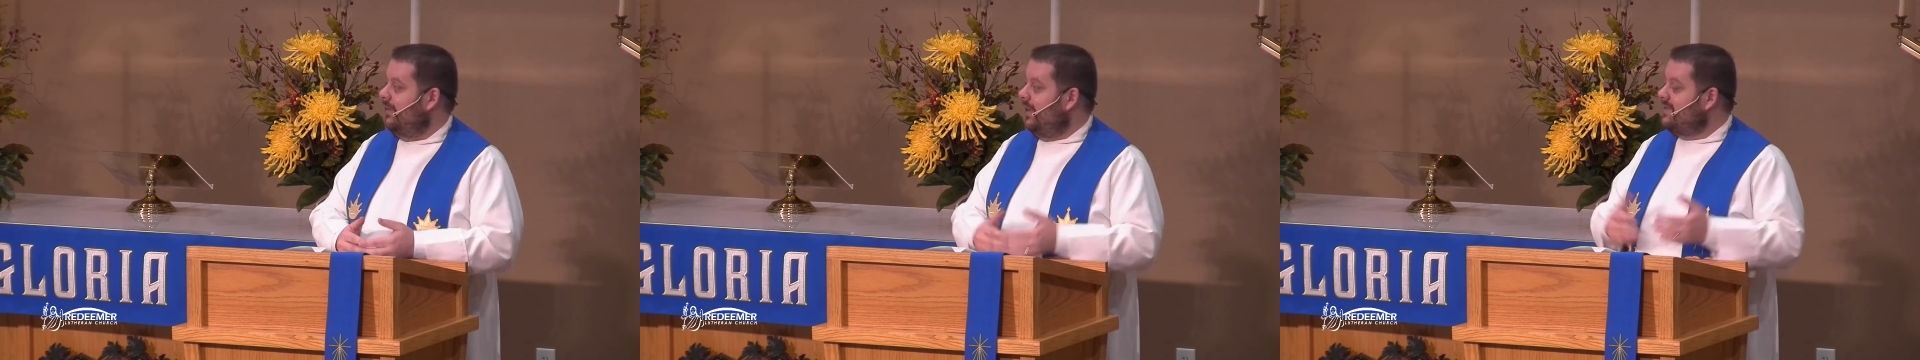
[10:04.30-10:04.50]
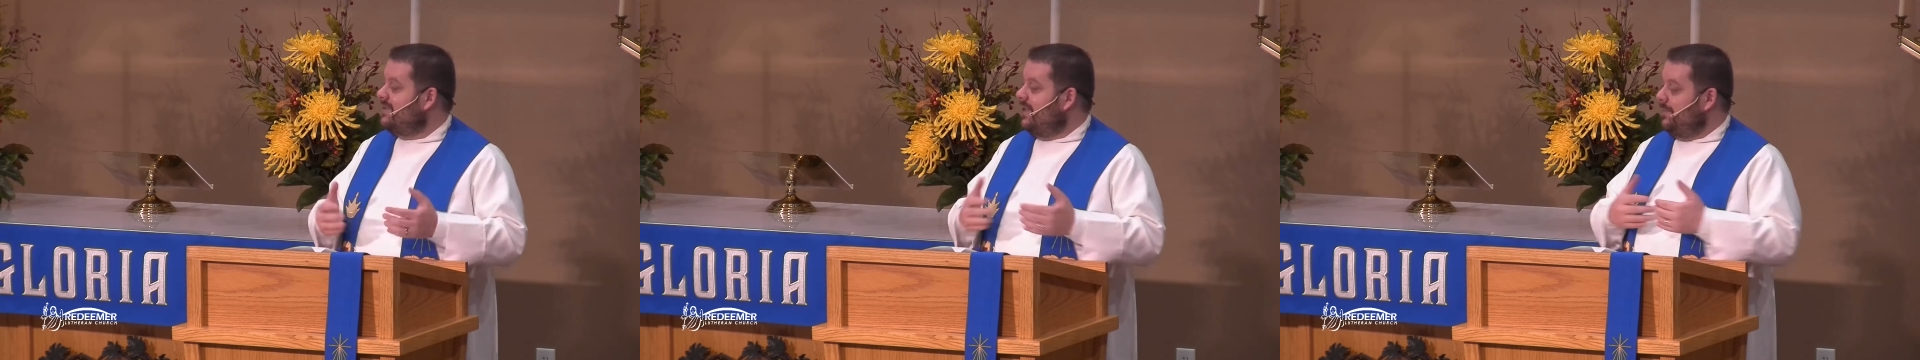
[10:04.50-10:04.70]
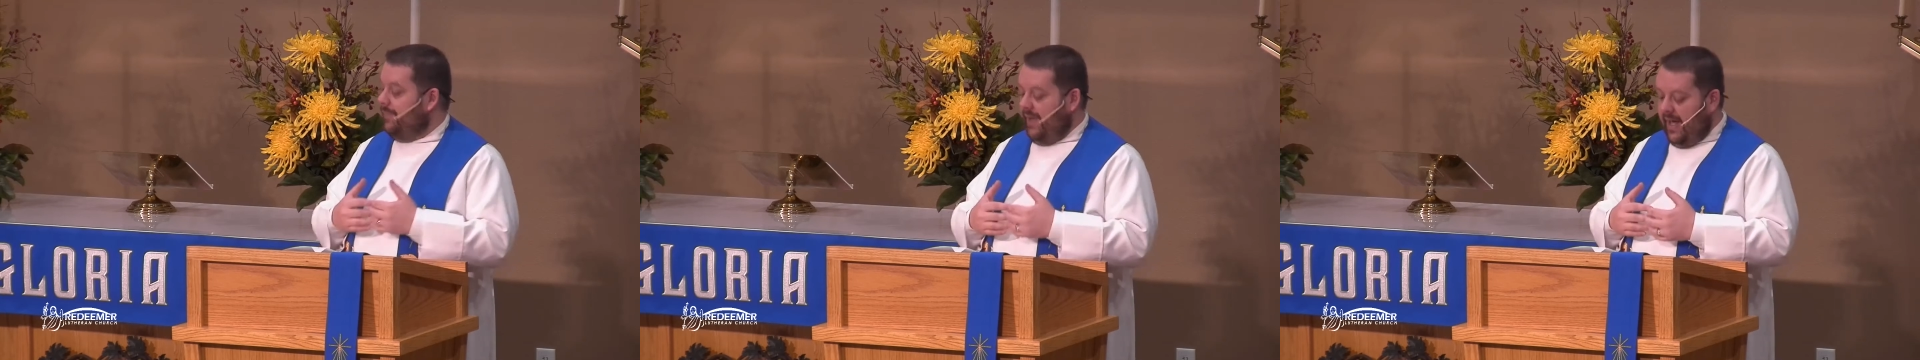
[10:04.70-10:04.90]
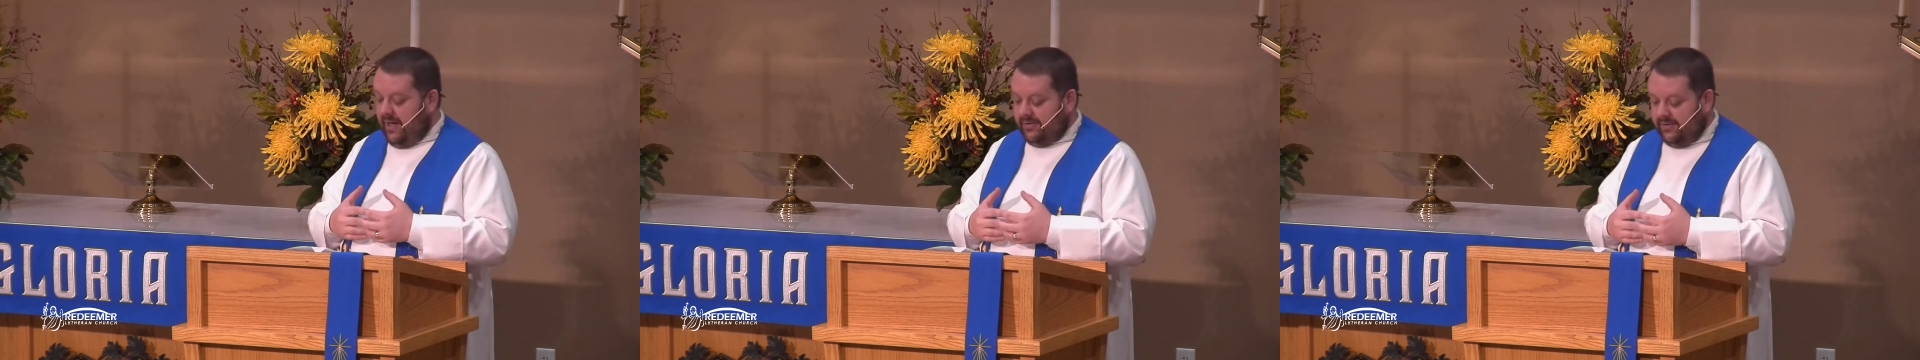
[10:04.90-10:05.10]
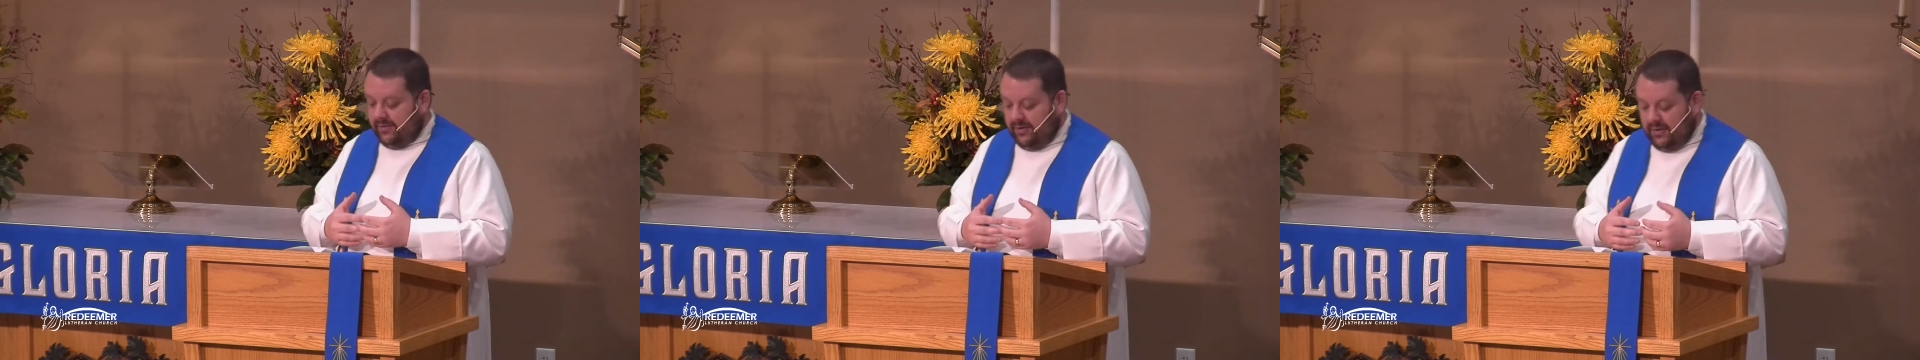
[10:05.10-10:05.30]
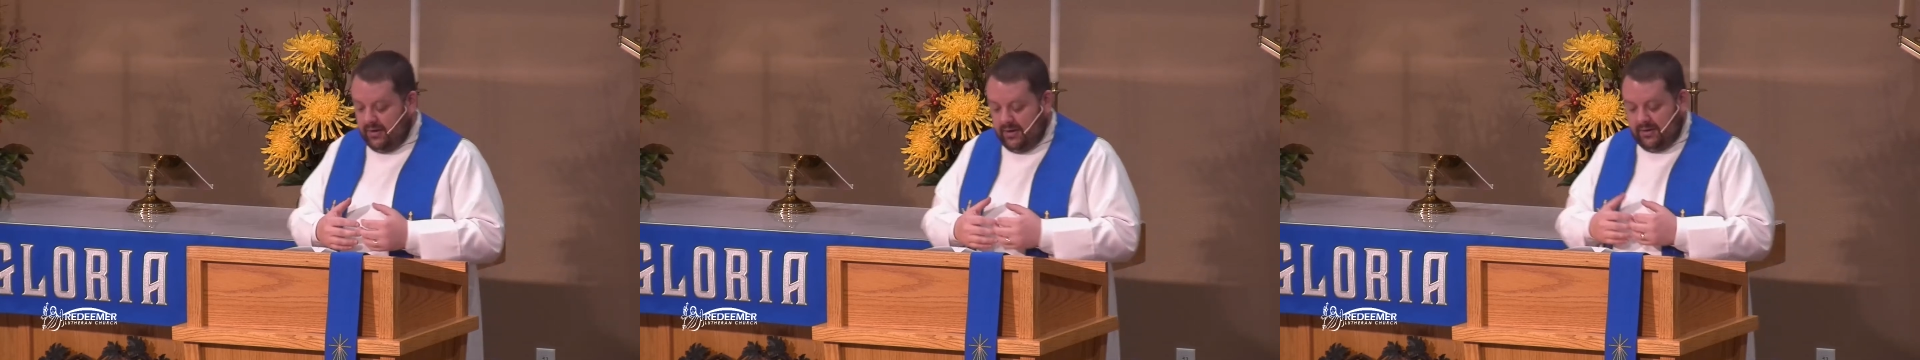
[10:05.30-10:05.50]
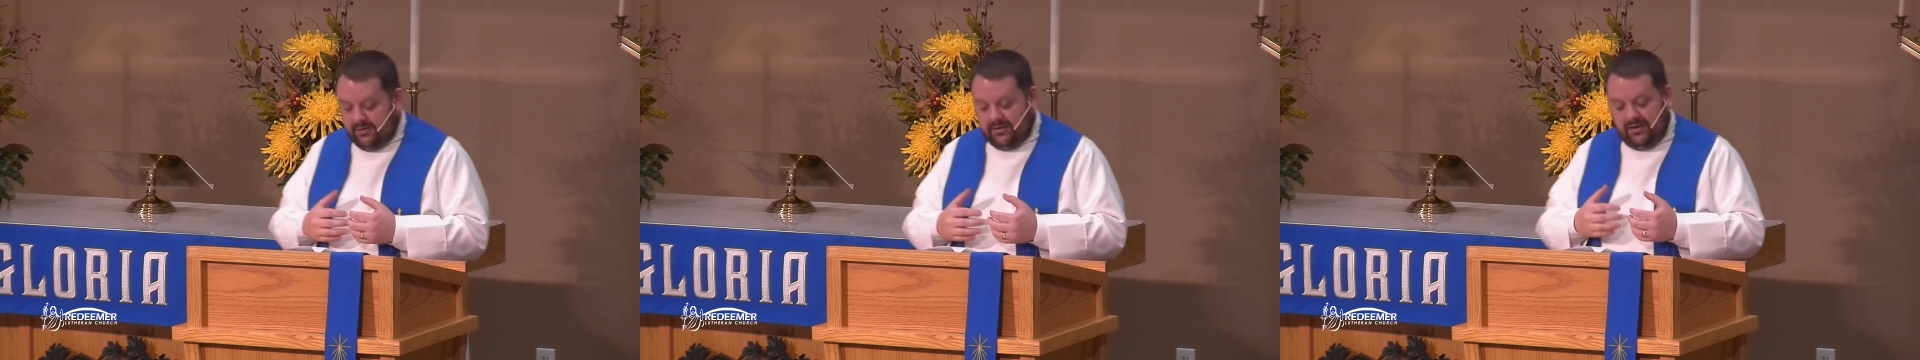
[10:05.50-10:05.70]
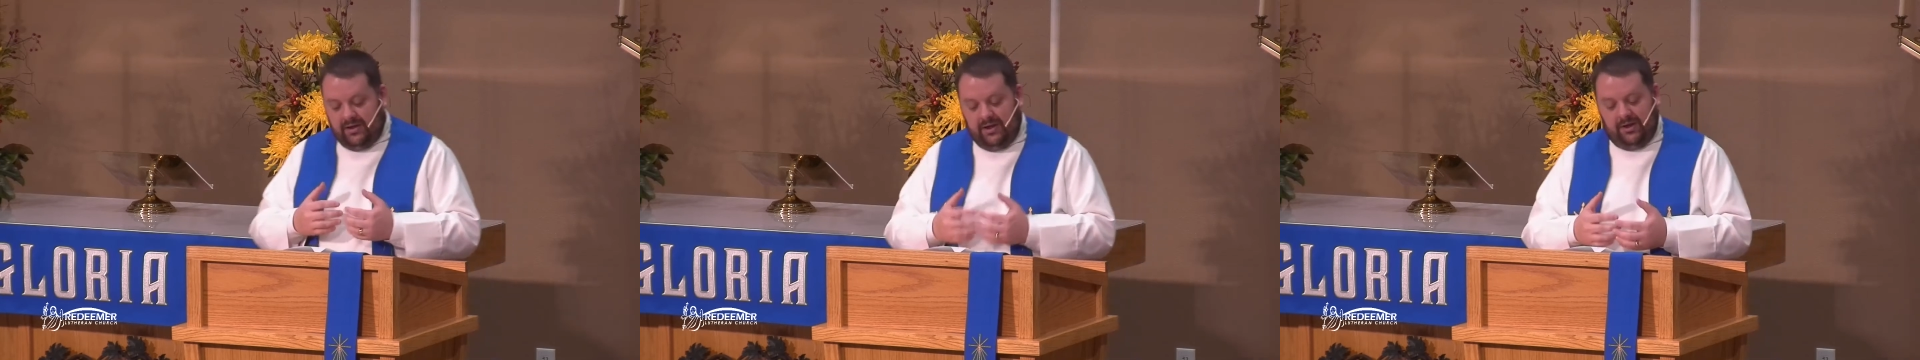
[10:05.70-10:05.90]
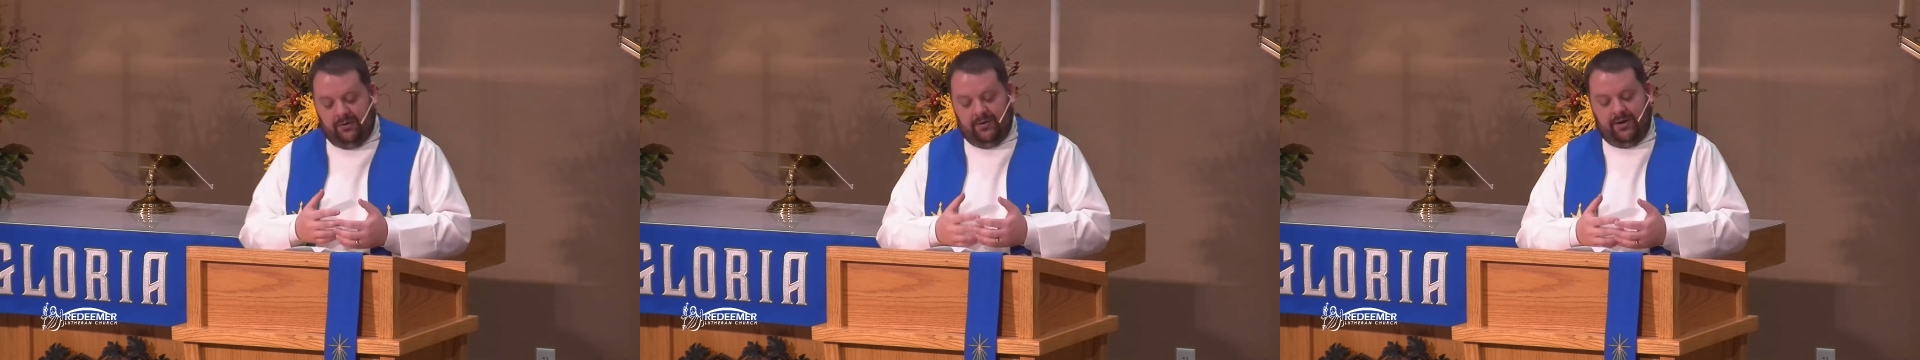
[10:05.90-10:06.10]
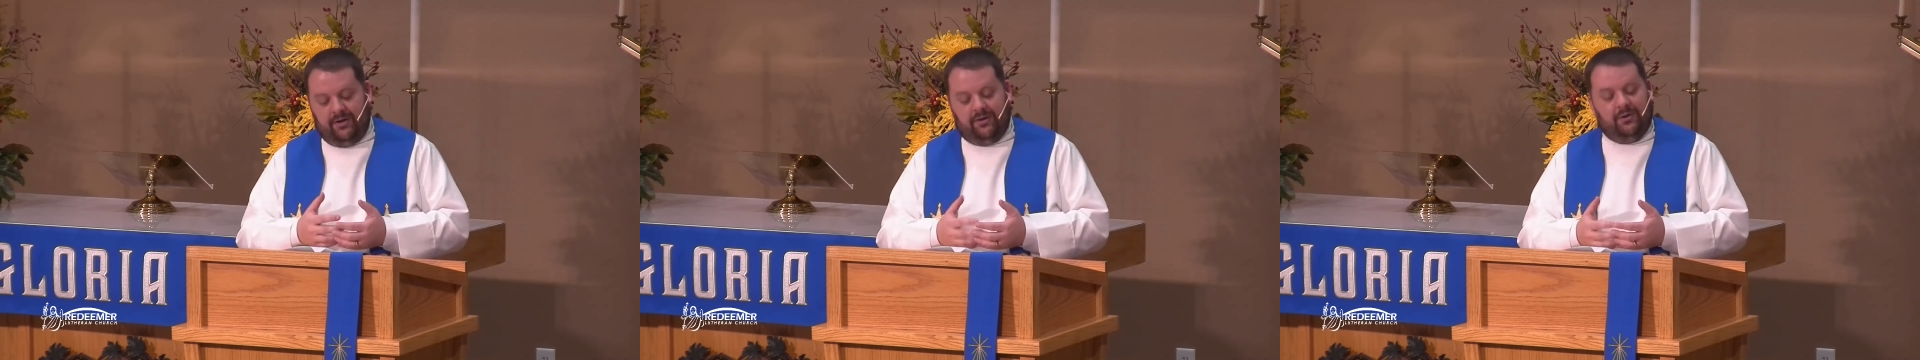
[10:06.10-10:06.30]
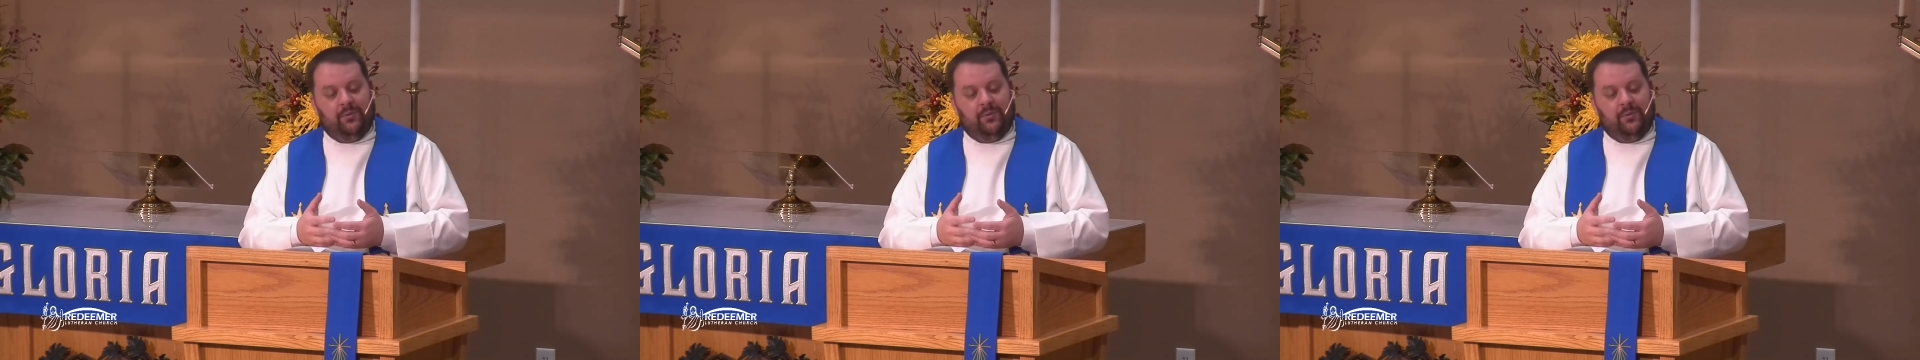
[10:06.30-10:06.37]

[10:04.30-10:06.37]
Let's get back to hearing